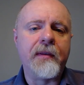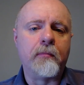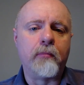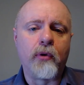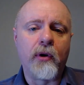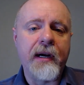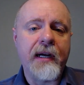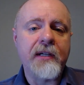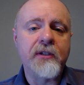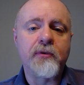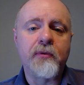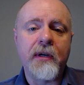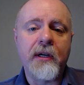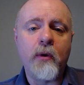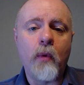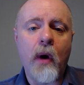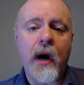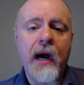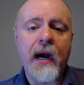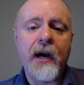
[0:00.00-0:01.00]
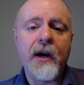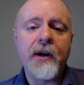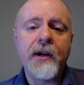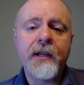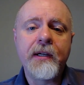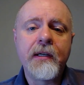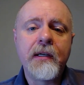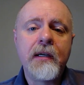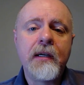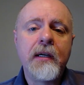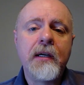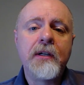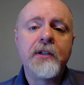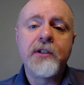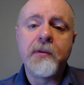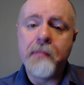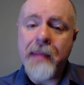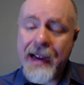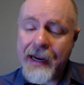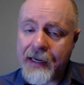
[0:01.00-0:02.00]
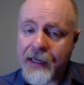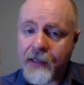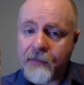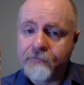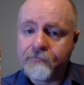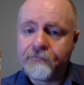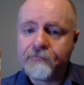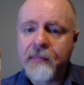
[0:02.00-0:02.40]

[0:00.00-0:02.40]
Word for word: bricks required to make it,